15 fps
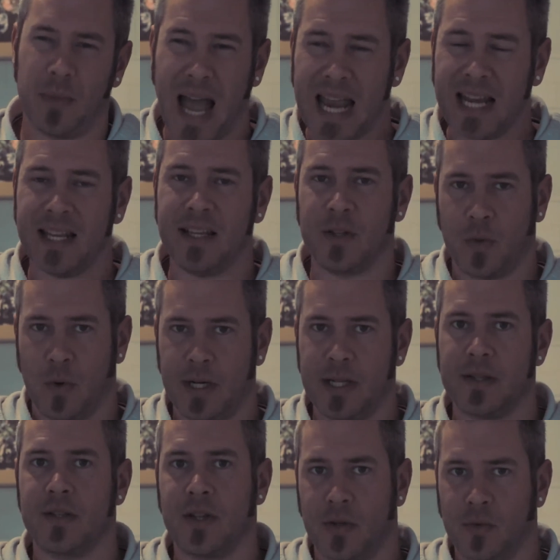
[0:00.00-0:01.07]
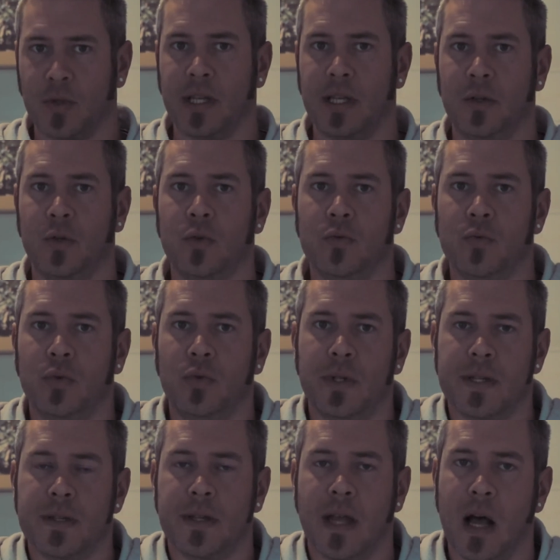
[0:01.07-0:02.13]
80 to 20 is generally a good rule
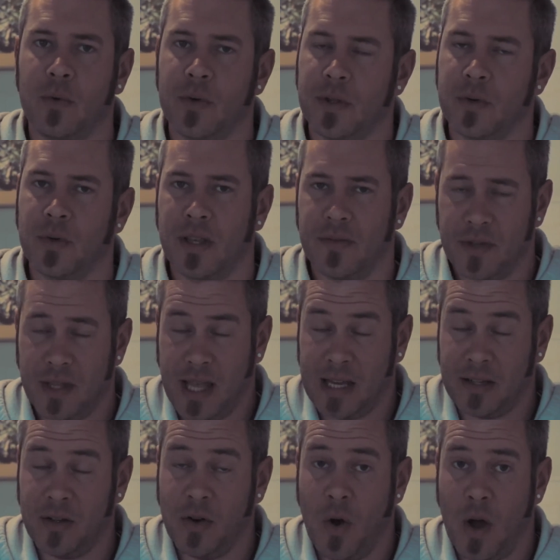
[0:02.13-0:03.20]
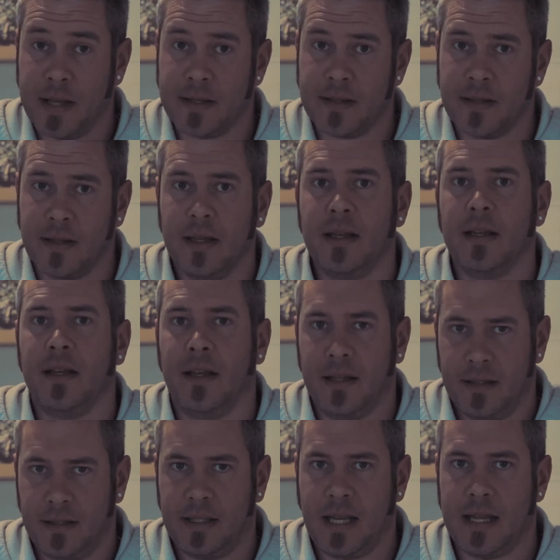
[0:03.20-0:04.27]
to start with. It'll give you that nice,
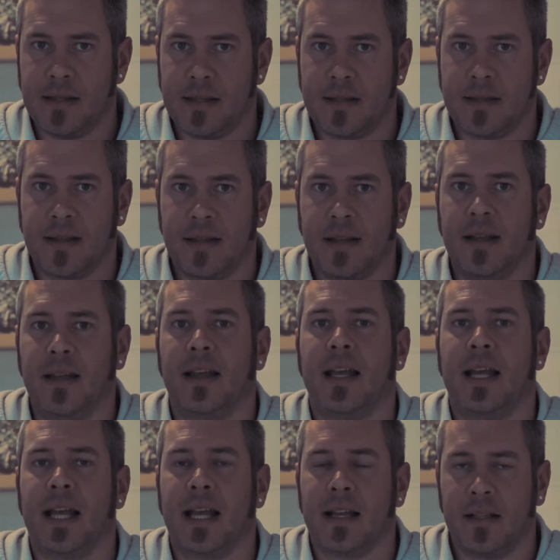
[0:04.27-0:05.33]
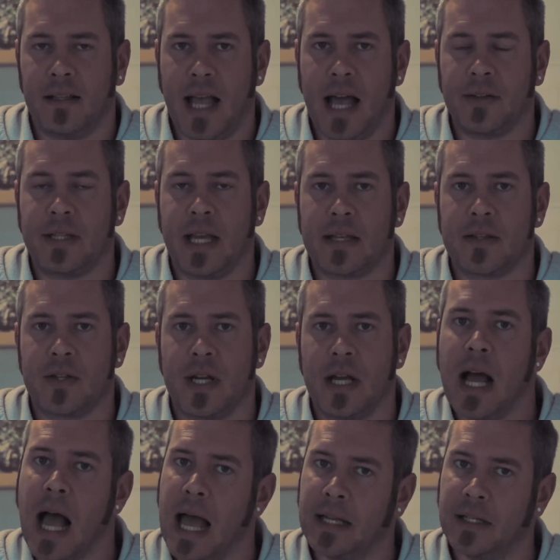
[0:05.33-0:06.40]
dense cloud
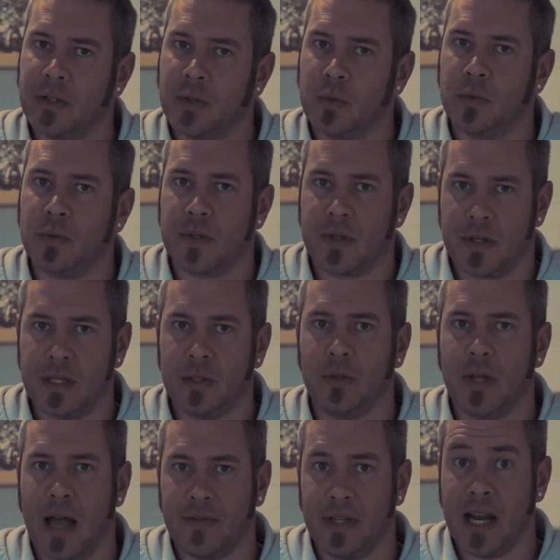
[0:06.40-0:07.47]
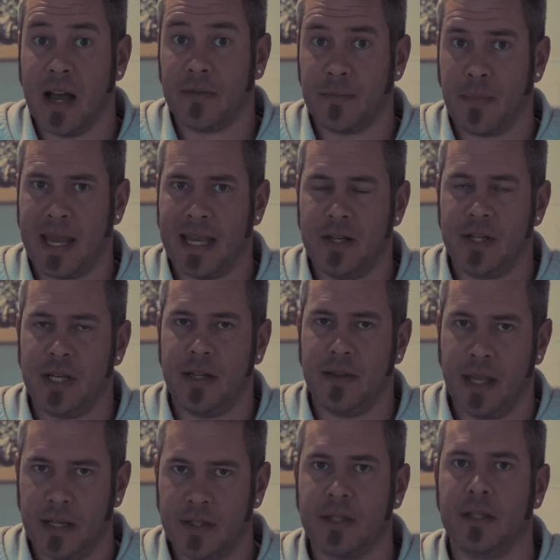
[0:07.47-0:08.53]
texture, and it'll still have enough PG in
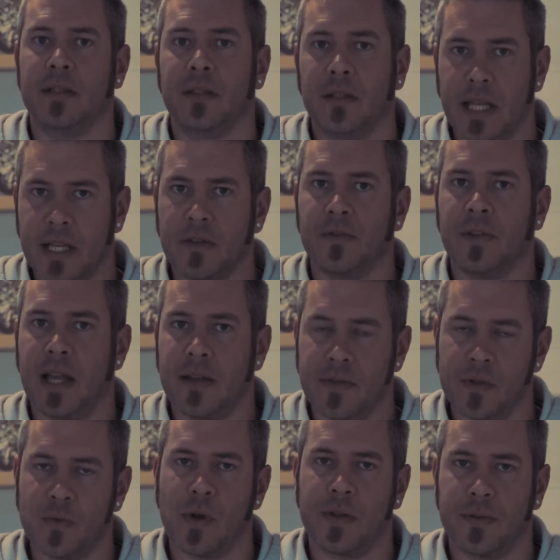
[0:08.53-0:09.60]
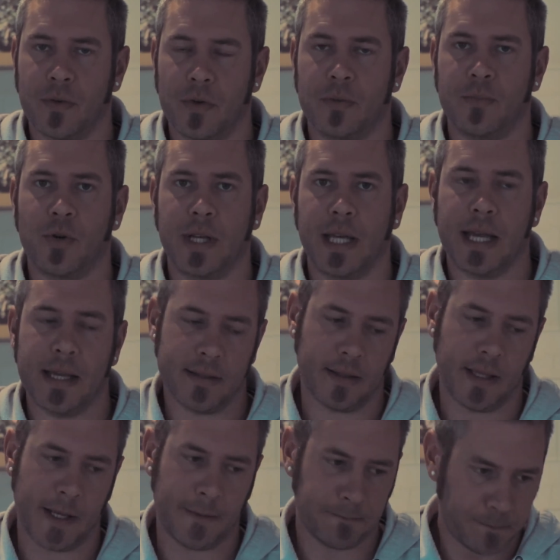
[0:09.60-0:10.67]
there to let your flavors run through pretty
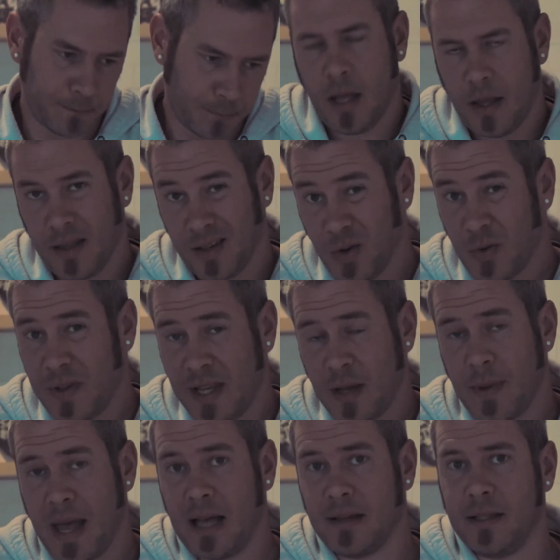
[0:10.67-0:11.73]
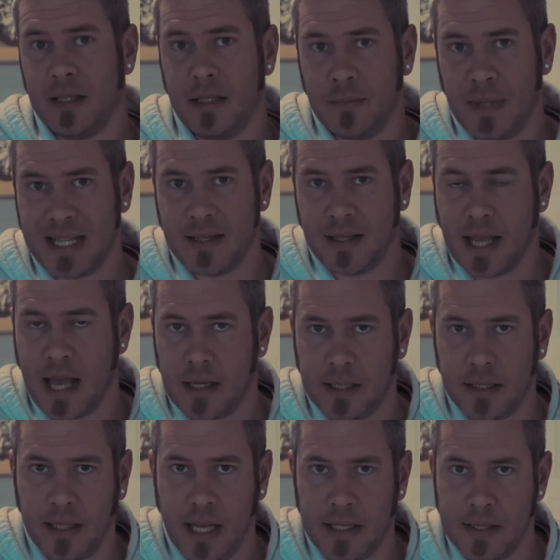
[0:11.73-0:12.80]
easily. The good thing about the mixing
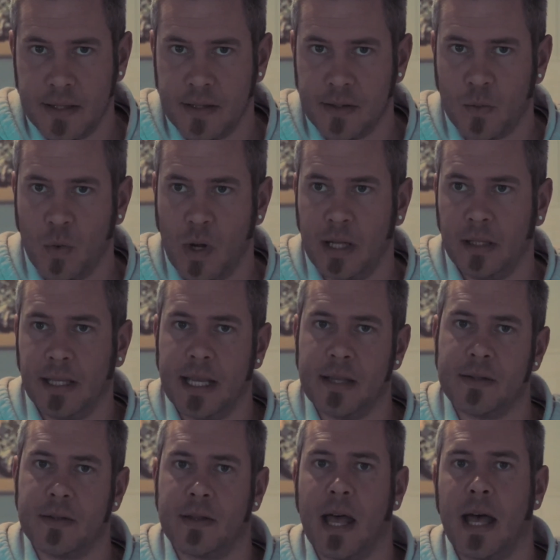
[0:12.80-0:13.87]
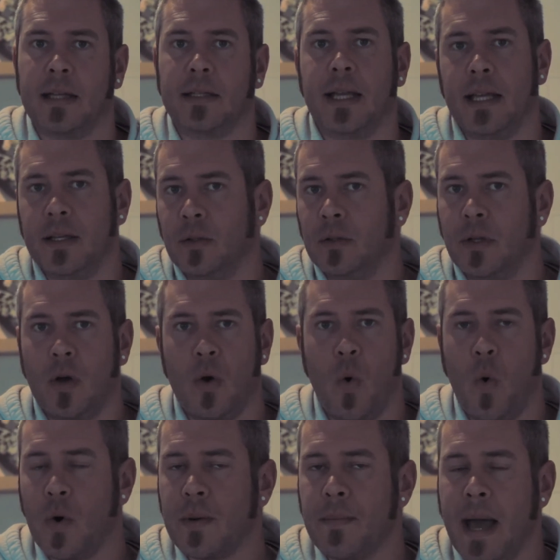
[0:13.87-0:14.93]
calculators as well is that it'll
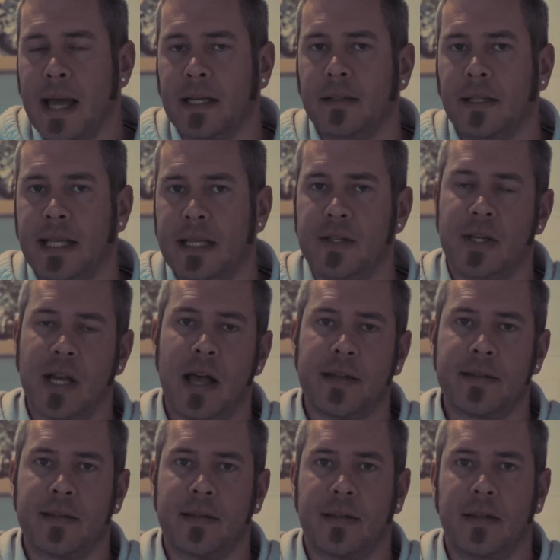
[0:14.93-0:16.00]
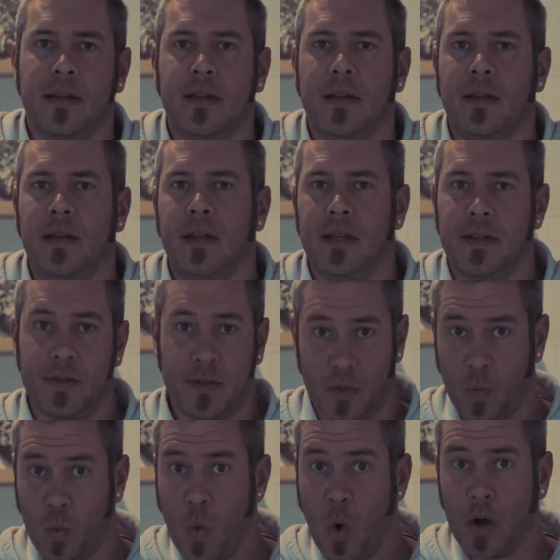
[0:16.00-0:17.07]
automatically adjust to
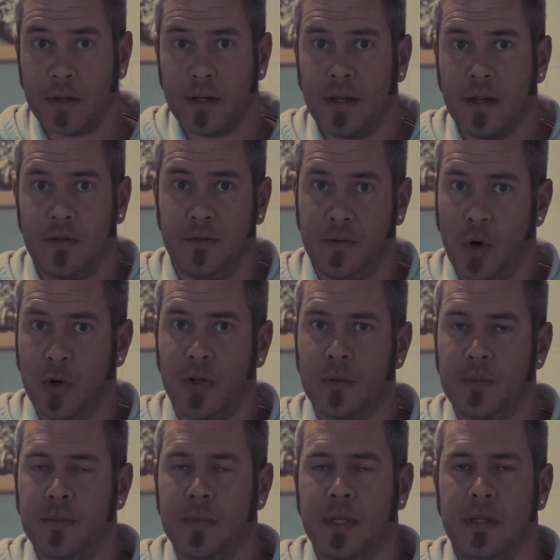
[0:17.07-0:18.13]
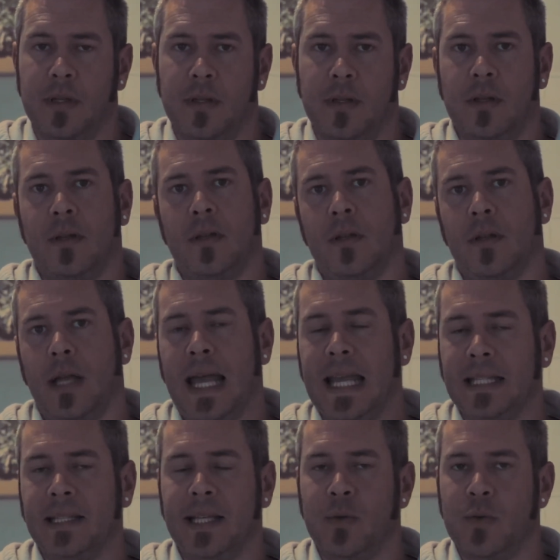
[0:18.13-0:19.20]
what volume
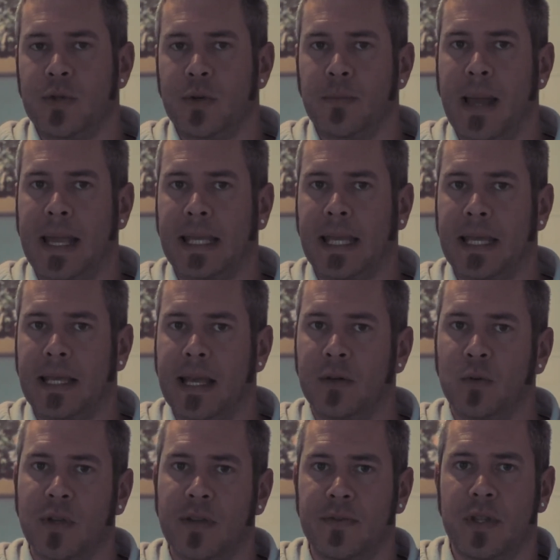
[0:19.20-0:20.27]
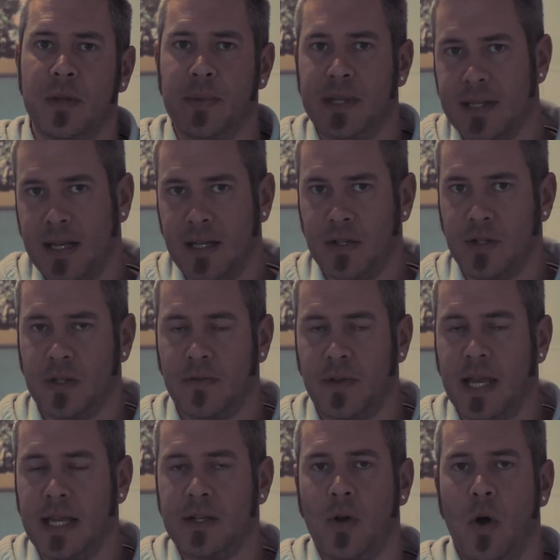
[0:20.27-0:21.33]
e-liquid you're making. It'll give you the percentages
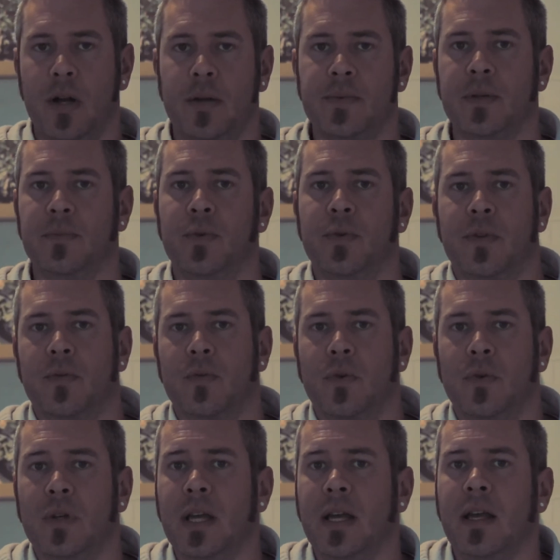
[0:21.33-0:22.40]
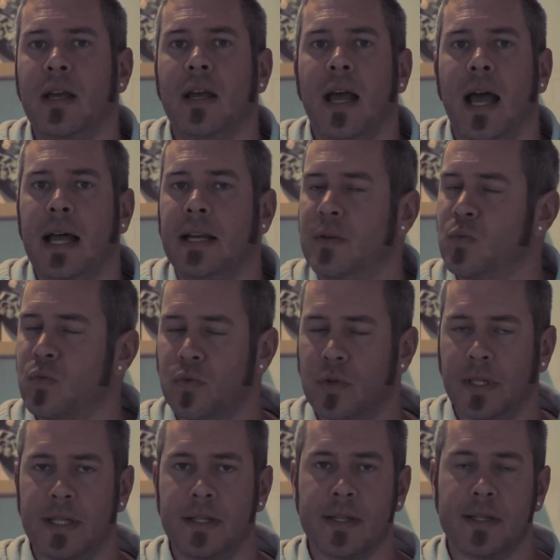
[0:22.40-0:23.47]
for each item to put through, and it
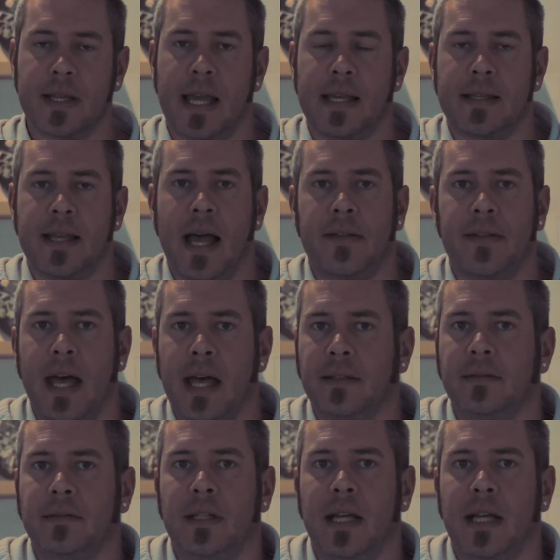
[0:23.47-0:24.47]
really just takes out that